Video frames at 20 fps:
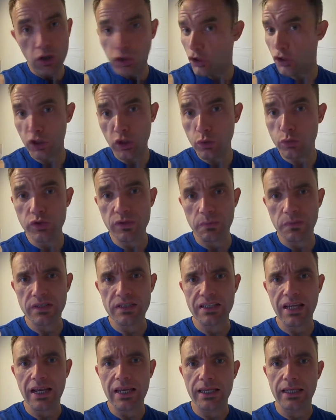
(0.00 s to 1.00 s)
Huge
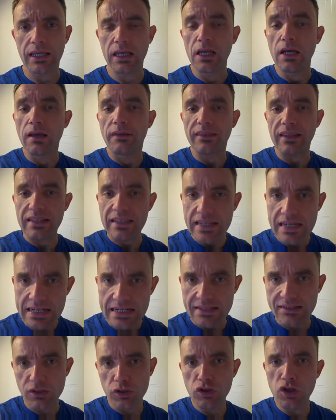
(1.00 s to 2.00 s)
mistake. They
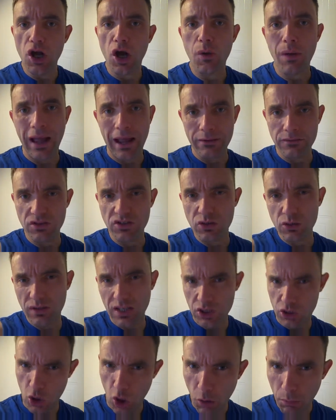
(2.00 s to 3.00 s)
needed to know how to do
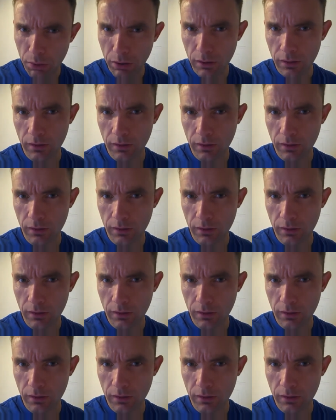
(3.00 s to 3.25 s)
their job.